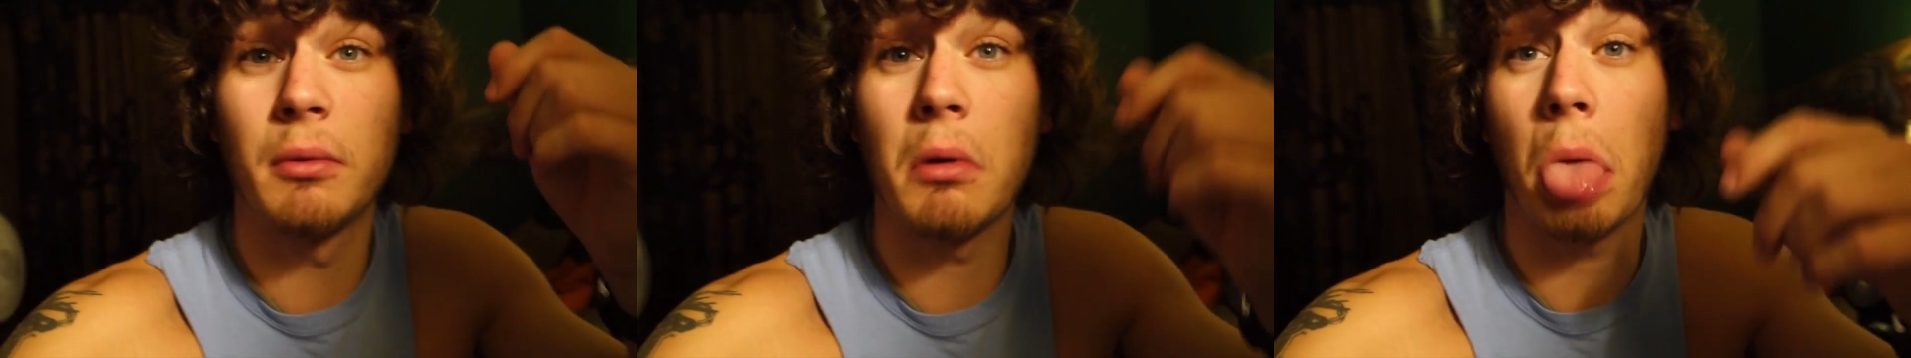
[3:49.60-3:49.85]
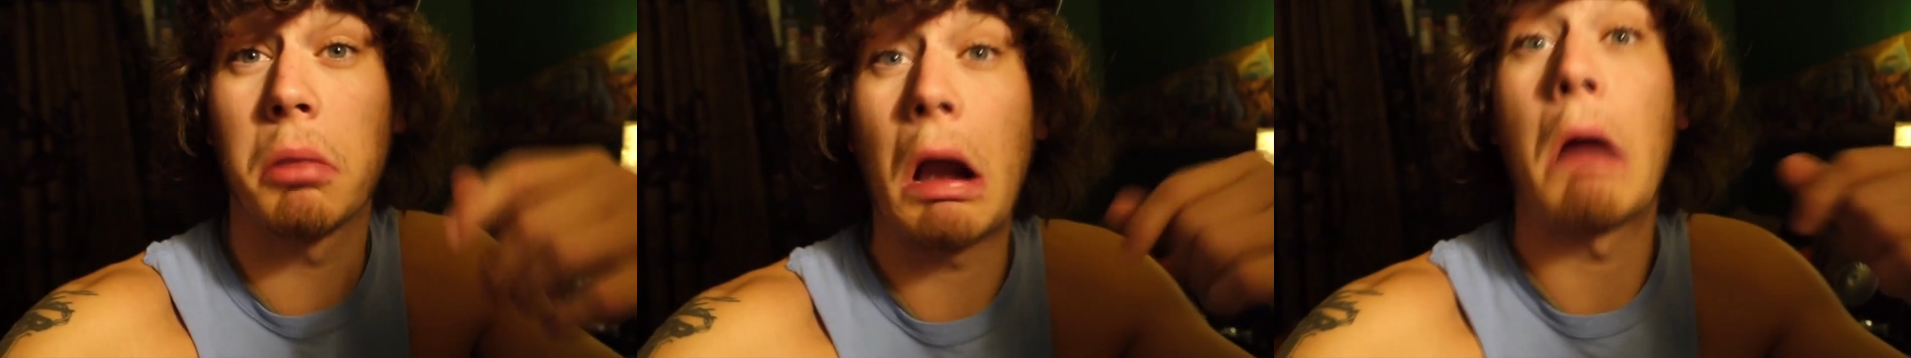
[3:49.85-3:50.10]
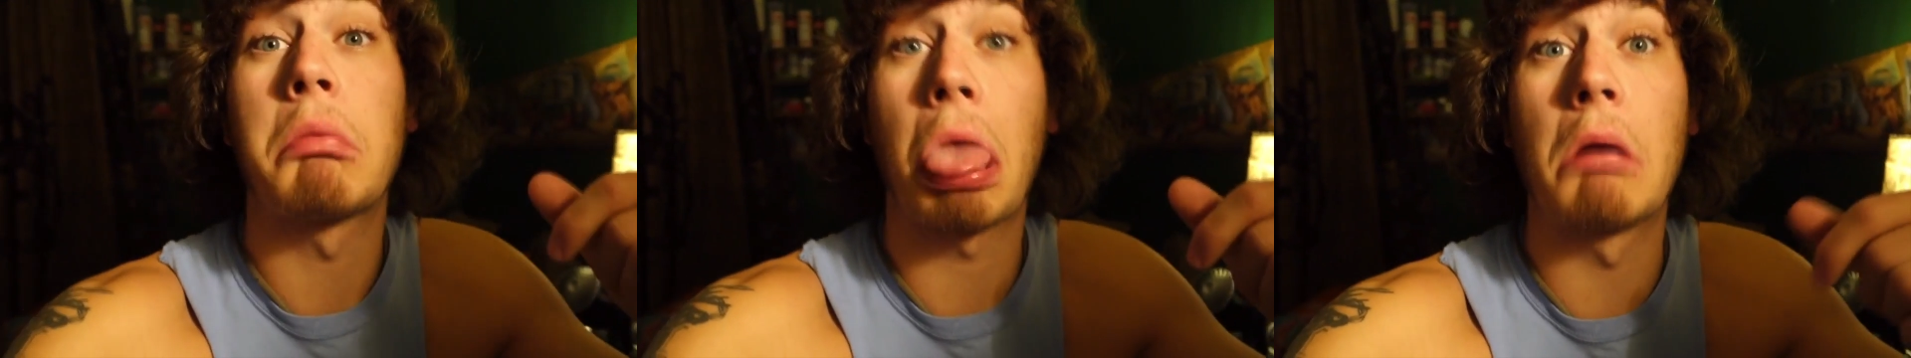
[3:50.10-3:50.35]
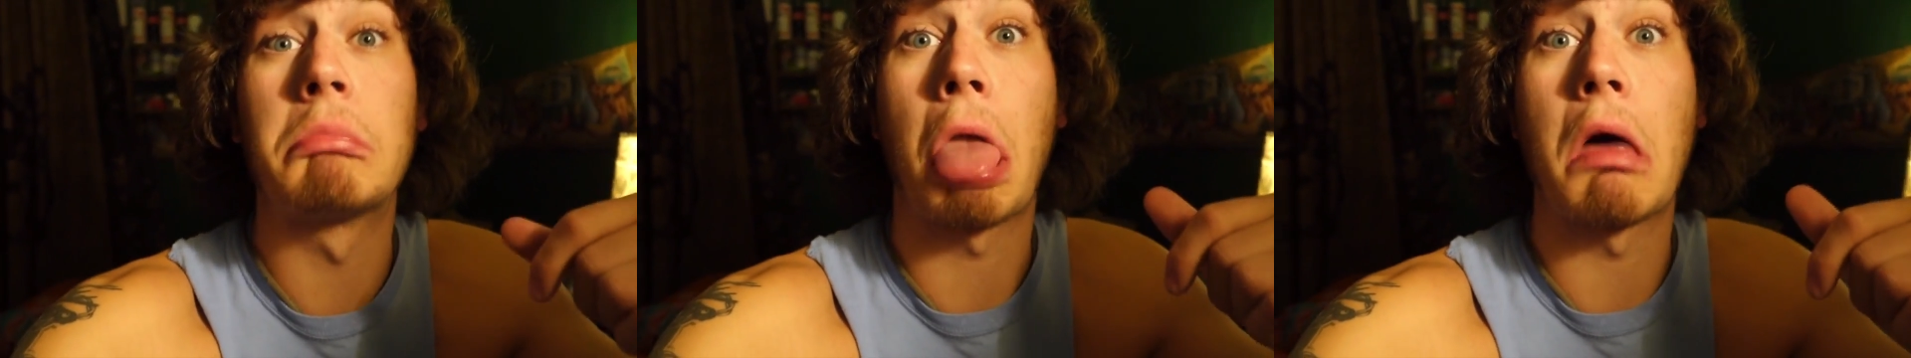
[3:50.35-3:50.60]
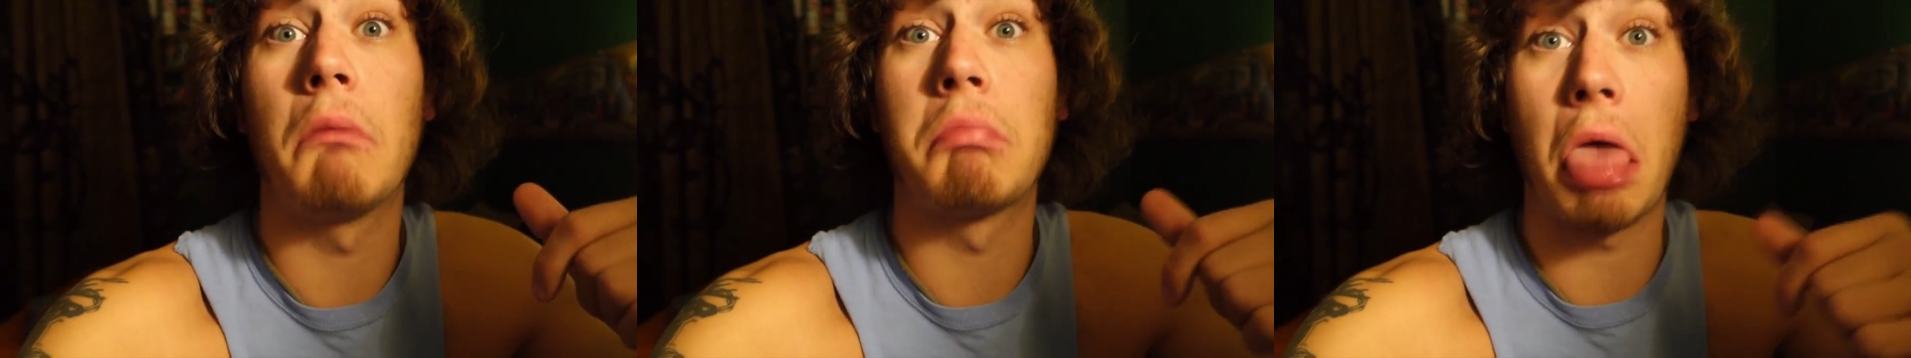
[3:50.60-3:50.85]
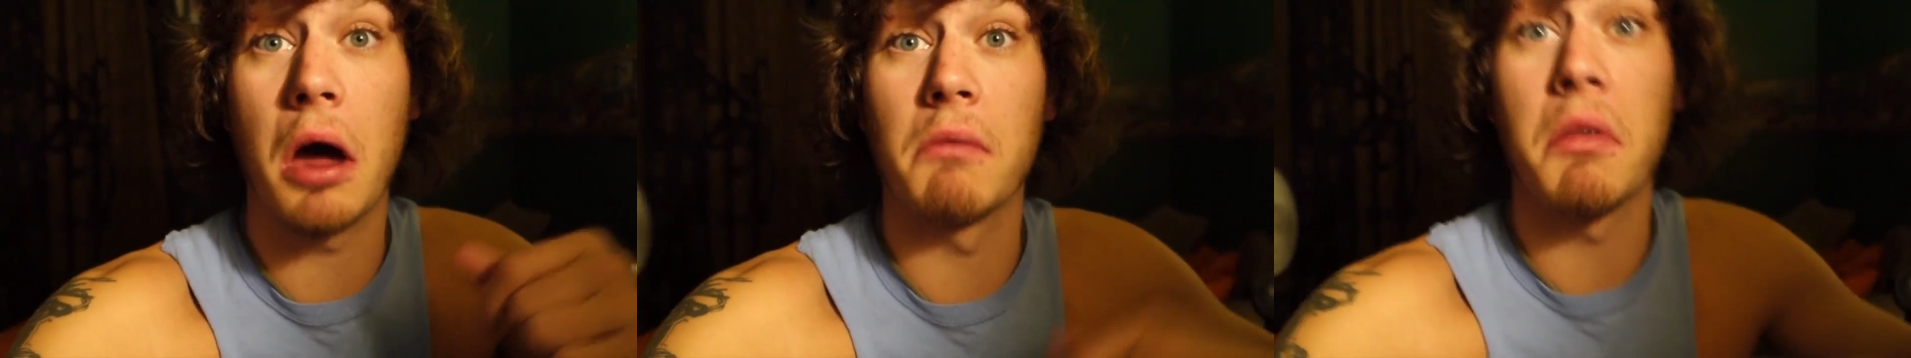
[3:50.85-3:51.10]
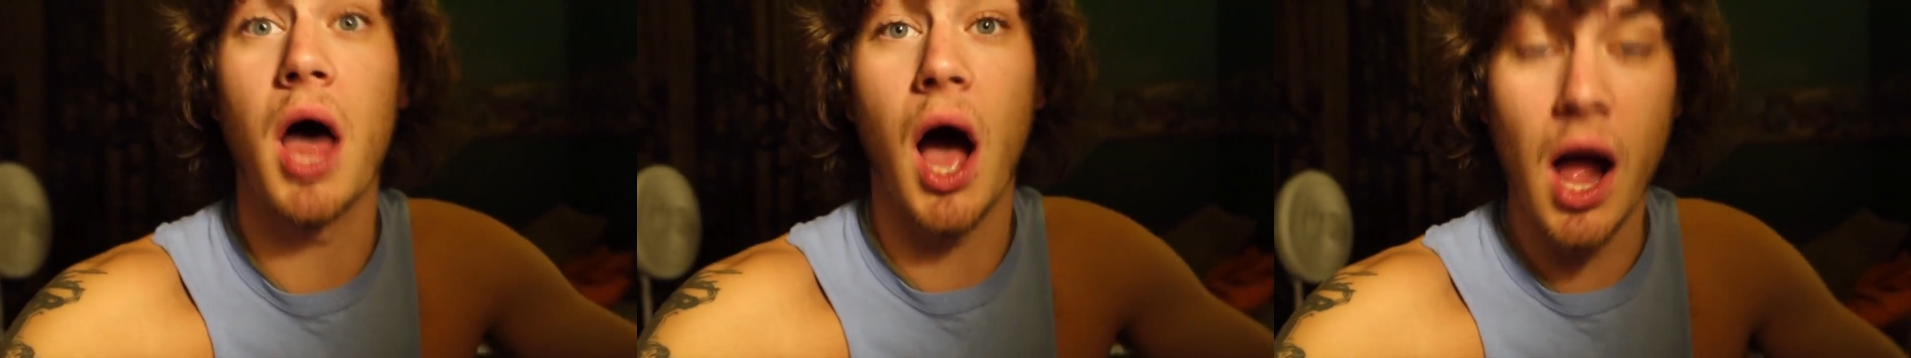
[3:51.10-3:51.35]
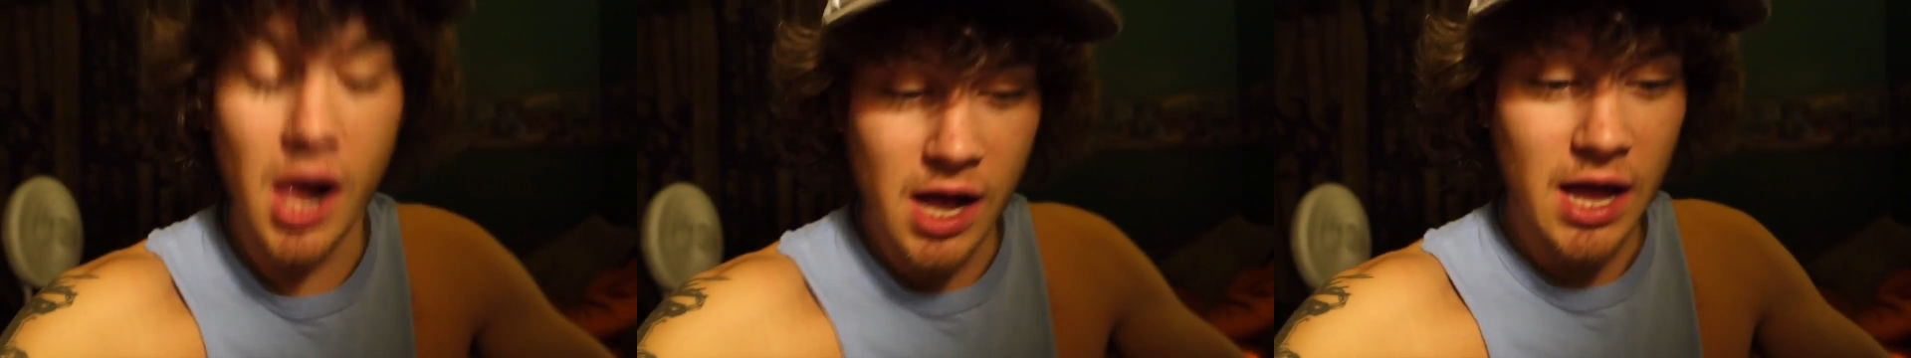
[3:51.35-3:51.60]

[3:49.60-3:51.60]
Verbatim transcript: blah, blah, blah, blah, blah.